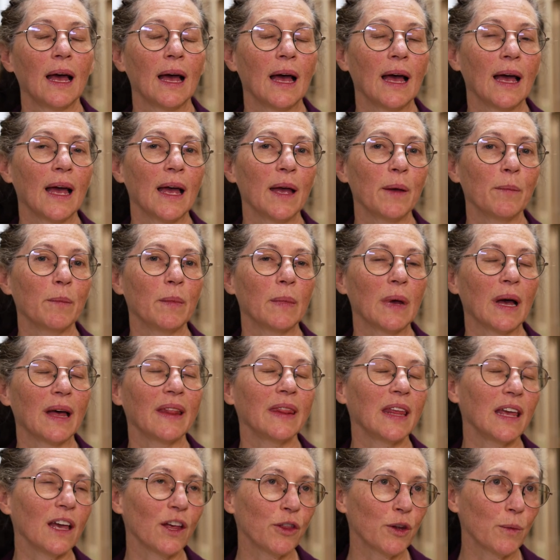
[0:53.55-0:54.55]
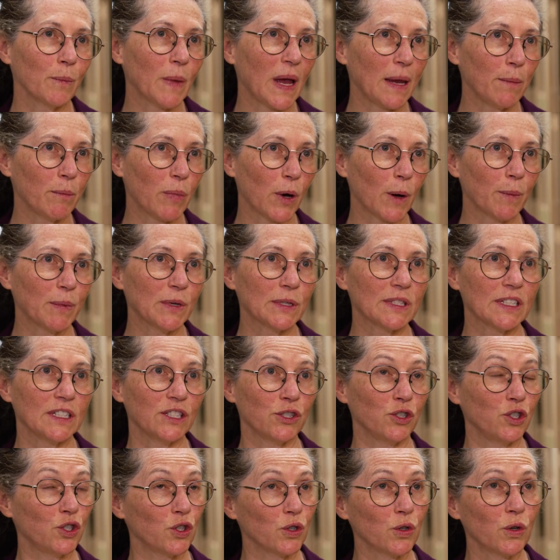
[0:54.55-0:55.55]
And the other main purpose
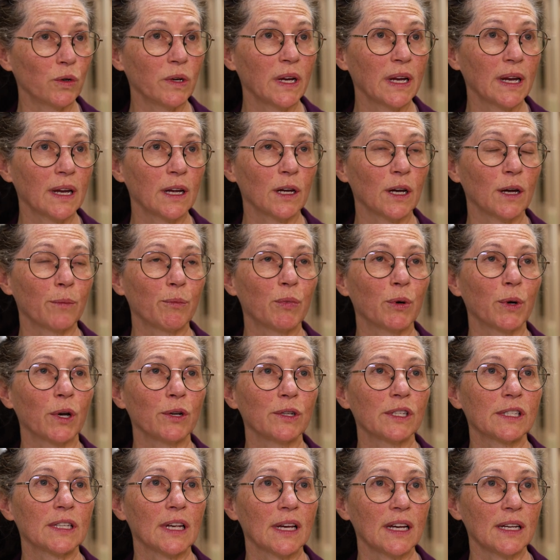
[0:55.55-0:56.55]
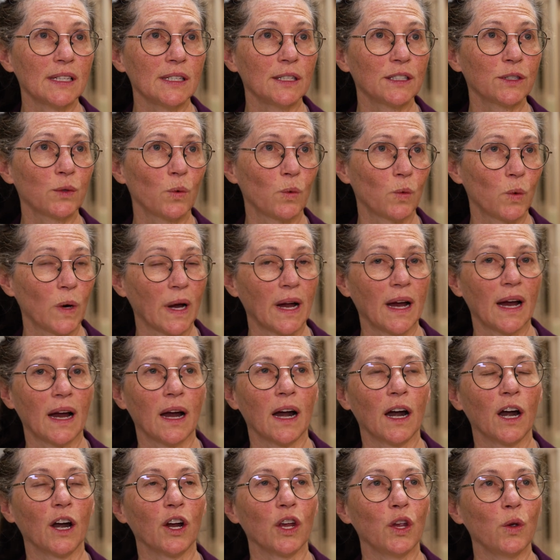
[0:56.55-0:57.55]
is during a process
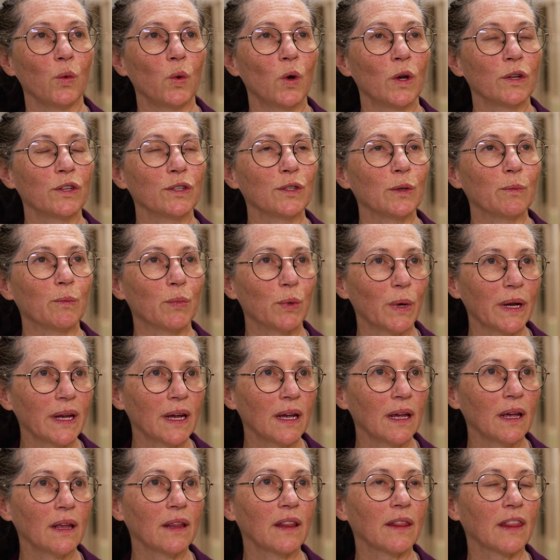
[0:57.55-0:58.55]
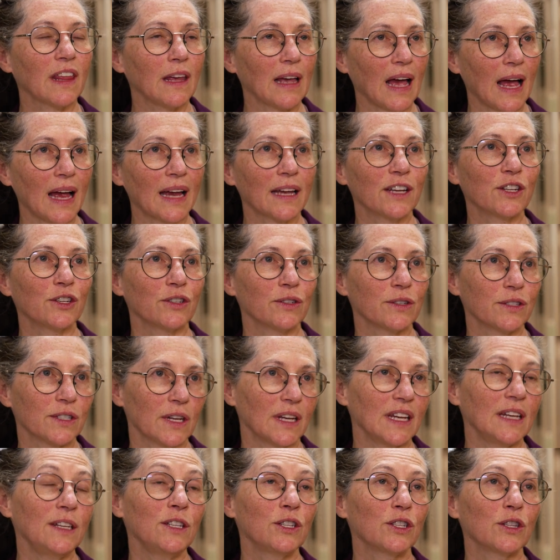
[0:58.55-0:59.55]
where you want to bring the actors
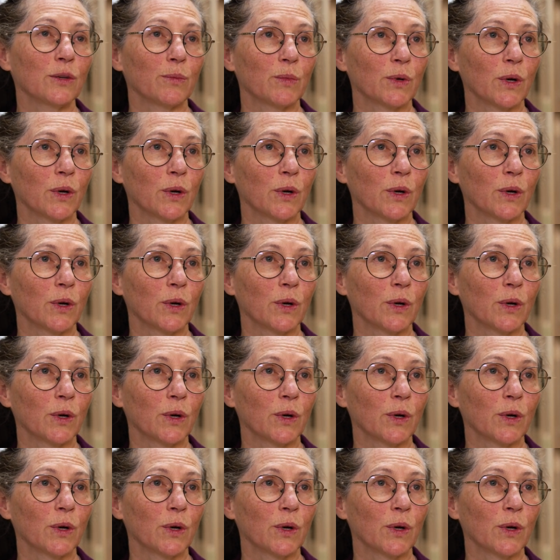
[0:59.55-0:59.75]
into the